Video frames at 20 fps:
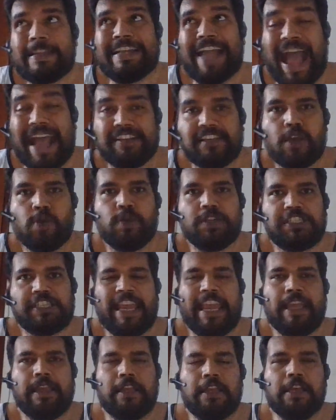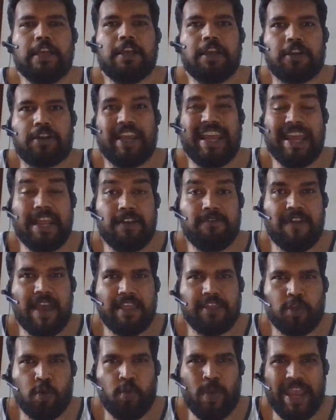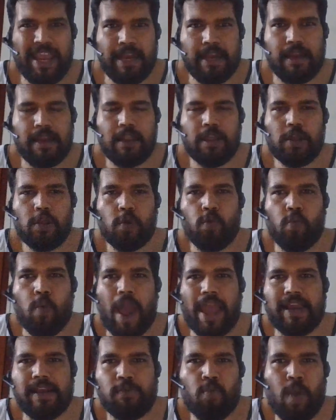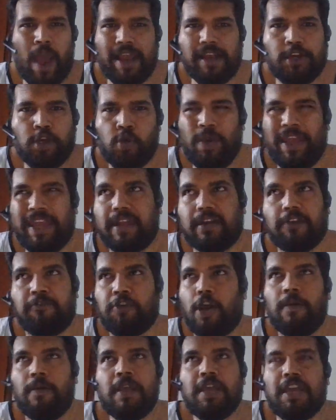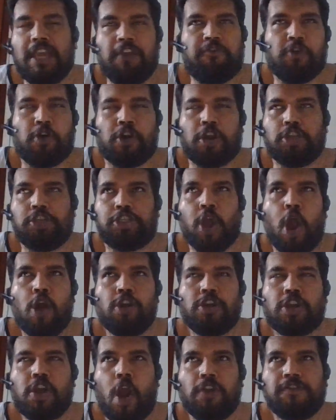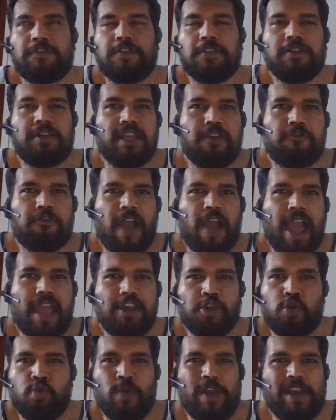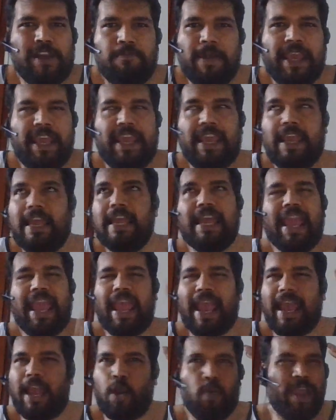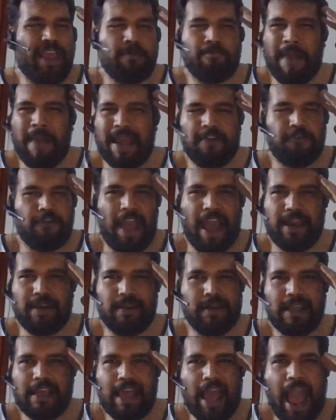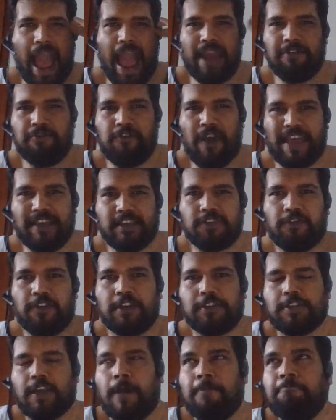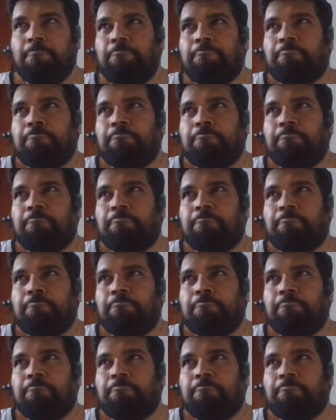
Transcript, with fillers: as I was saying, reinvent the wheel while while doing it. If you're if you're a John Constantine fan, you will be a Quick Ben fan, and vice versa.